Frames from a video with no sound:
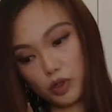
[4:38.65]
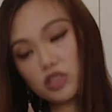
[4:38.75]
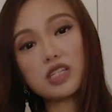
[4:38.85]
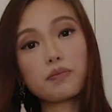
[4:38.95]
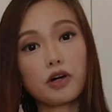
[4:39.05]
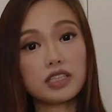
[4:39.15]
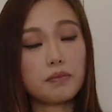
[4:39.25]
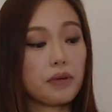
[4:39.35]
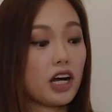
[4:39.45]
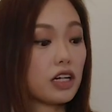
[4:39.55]
most
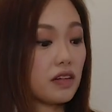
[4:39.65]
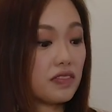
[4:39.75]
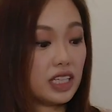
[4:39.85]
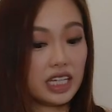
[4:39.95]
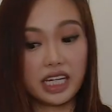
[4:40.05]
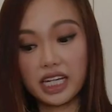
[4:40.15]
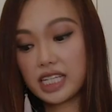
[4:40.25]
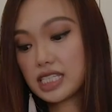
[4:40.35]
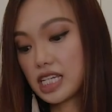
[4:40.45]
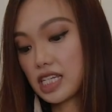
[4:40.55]
important part of
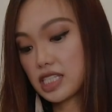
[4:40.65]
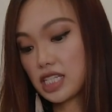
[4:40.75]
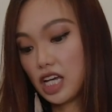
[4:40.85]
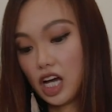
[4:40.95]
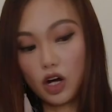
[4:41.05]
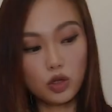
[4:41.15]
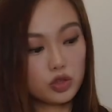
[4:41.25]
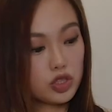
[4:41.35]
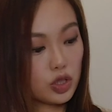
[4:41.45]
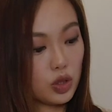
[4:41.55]
this is
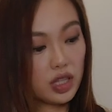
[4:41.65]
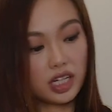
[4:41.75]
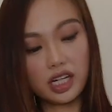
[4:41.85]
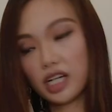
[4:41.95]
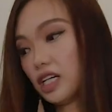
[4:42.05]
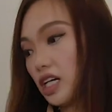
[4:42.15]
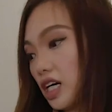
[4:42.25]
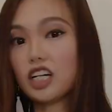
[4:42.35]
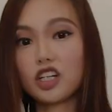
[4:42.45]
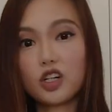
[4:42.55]
also the
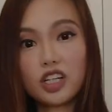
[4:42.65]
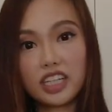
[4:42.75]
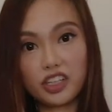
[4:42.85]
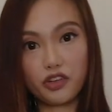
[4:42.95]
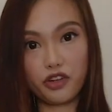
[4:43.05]
coconut